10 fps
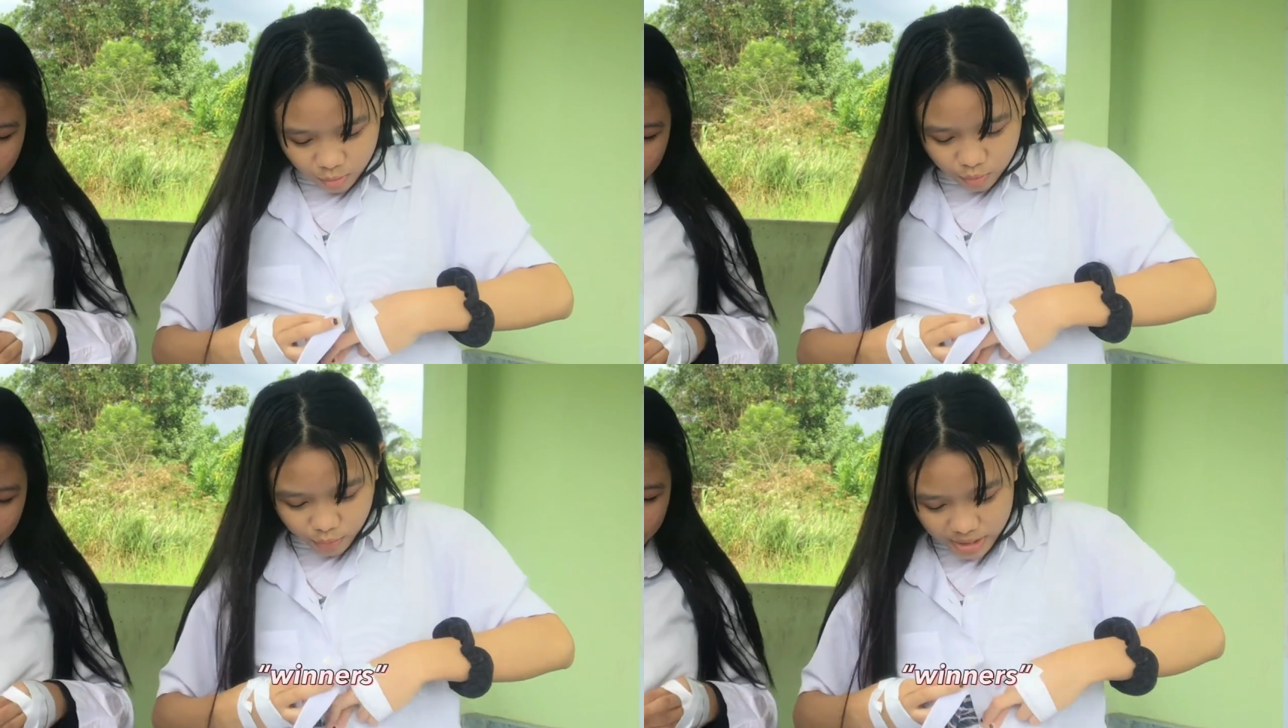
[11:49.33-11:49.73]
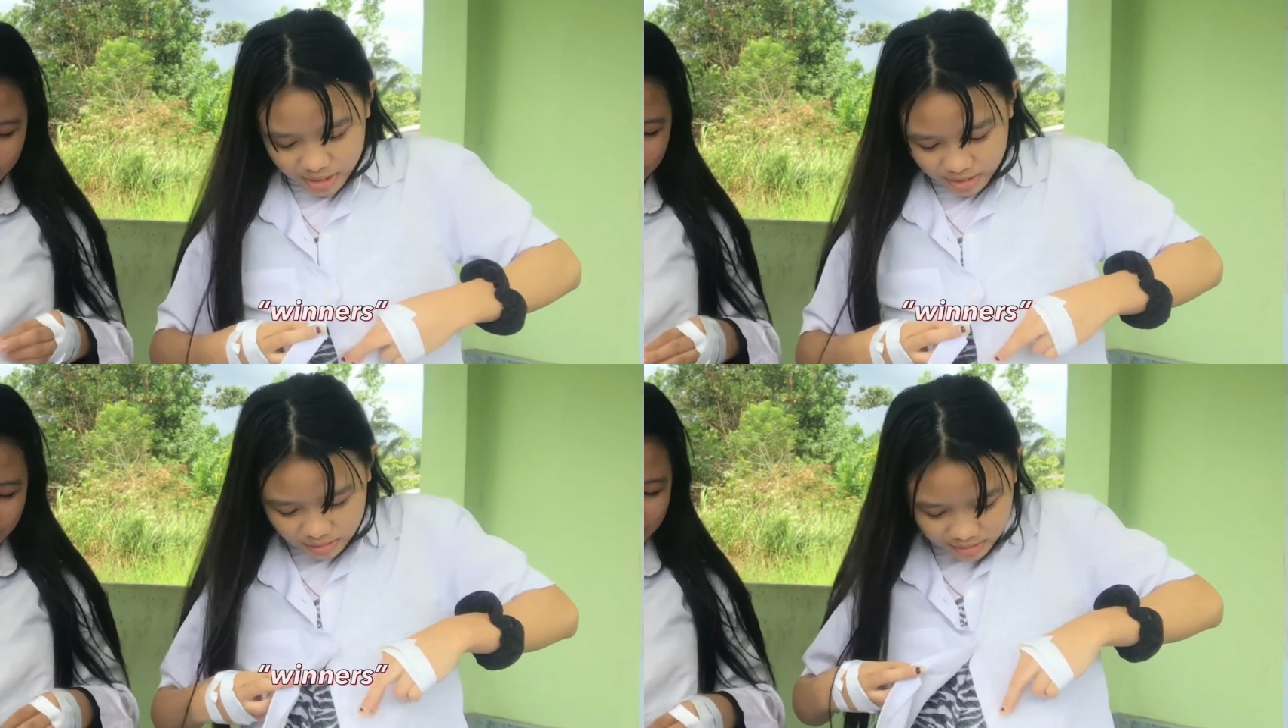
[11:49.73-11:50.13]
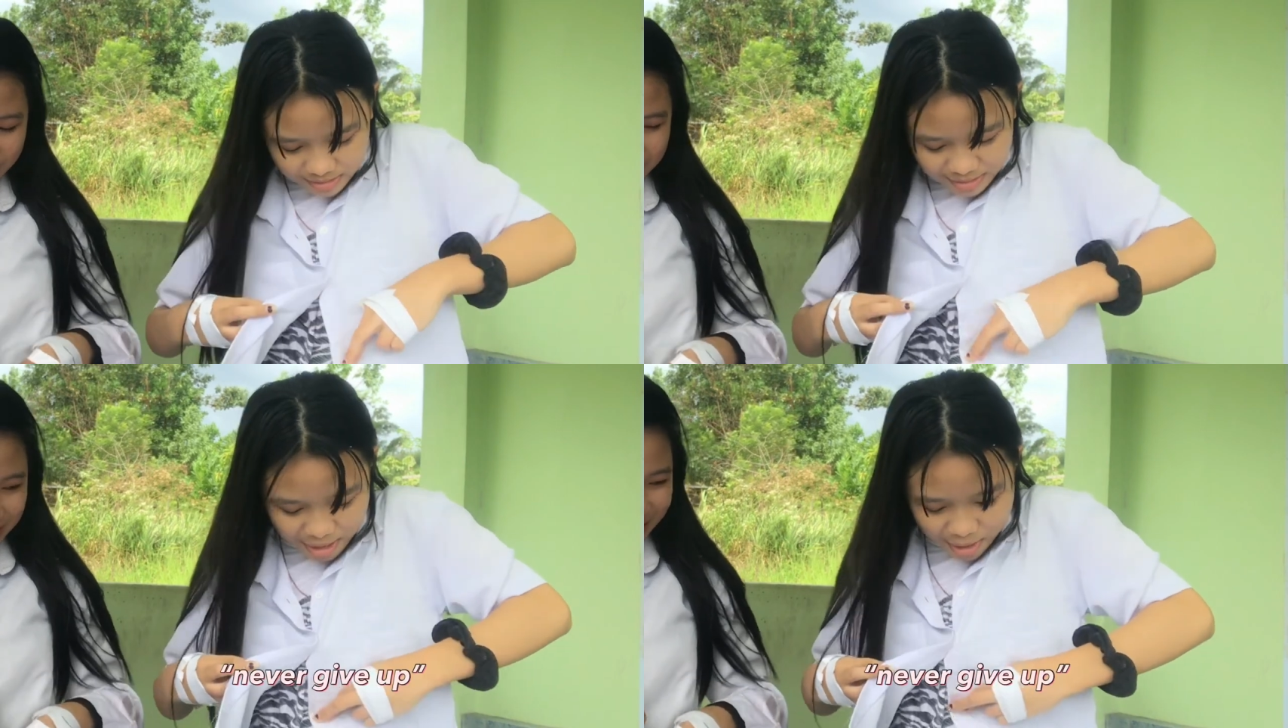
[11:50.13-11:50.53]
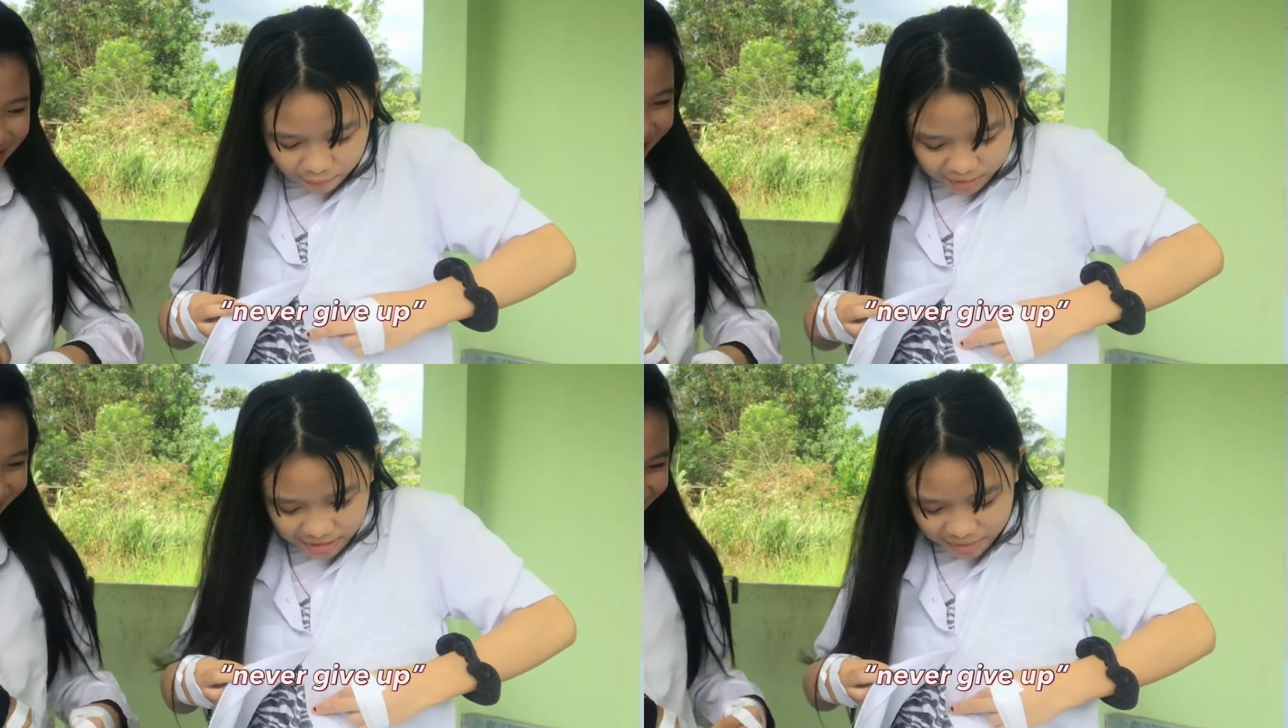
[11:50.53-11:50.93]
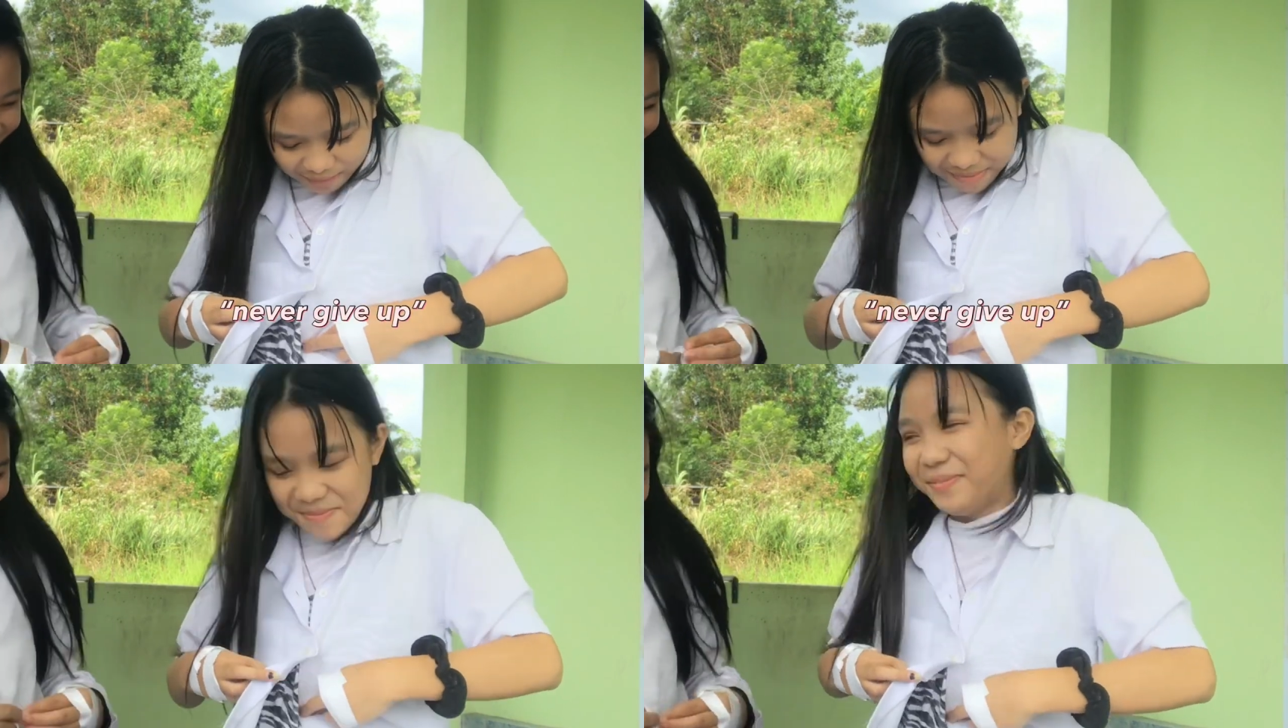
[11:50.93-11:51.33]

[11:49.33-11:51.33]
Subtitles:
Winners never give up.